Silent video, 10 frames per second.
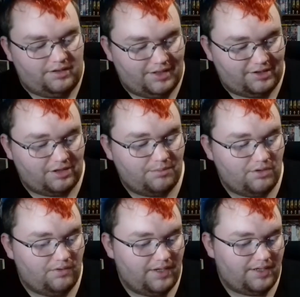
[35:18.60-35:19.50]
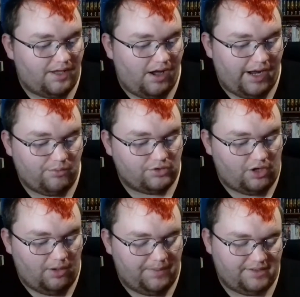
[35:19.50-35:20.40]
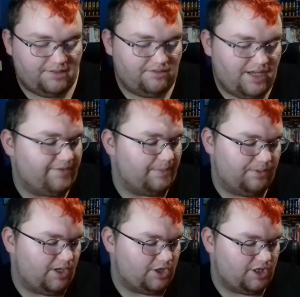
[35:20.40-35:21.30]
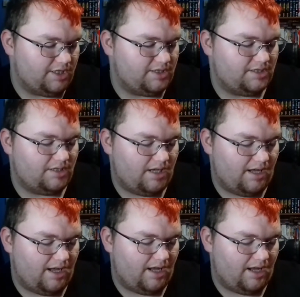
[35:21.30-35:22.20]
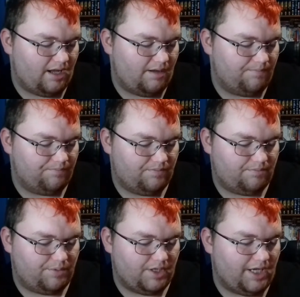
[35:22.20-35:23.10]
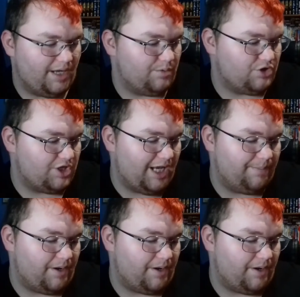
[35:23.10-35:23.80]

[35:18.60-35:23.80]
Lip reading: This is a movie that I was hoping to never purchase, but it was cheap.